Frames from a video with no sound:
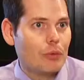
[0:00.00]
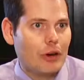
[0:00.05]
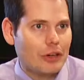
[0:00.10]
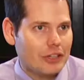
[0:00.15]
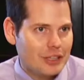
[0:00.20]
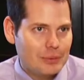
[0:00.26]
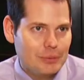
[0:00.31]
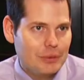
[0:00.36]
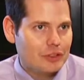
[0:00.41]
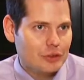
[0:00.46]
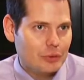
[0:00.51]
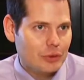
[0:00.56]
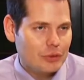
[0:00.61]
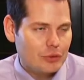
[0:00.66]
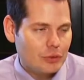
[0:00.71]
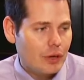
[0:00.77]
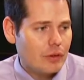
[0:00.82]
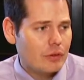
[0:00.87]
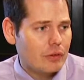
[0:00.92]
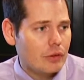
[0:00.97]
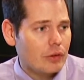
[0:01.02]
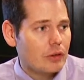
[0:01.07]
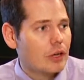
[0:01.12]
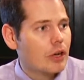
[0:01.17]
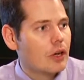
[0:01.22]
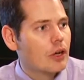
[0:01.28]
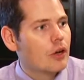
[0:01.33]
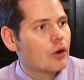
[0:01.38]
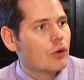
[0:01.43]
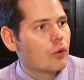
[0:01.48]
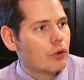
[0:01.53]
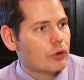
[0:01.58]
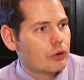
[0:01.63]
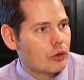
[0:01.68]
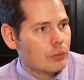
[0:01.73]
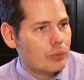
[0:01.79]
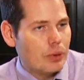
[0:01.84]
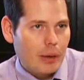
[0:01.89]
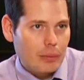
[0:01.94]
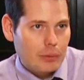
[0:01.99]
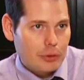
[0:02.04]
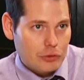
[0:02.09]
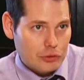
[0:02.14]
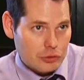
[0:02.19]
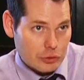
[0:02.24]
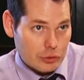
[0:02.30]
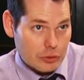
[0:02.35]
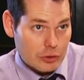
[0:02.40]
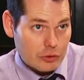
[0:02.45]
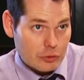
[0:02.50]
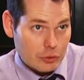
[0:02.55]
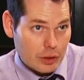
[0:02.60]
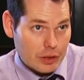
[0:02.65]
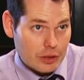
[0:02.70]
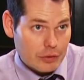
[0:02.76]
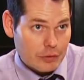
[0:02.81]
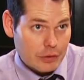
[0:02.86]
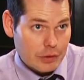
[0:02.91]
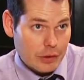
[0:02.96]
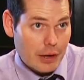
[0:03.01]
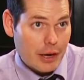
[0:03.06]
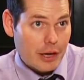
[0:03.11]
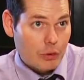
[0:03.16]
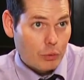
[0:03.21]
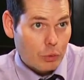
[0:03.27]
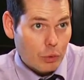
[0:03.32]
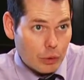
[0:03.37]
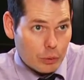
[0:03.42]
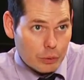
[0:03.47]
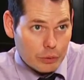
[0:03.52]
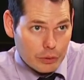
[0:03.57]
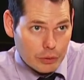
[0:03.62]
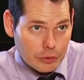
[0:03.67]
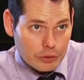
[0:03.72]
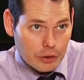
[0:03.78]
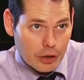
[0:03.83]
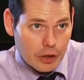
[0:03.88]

marketing budget whatsoever, or you're a publisher that's trying to figure out how to work with those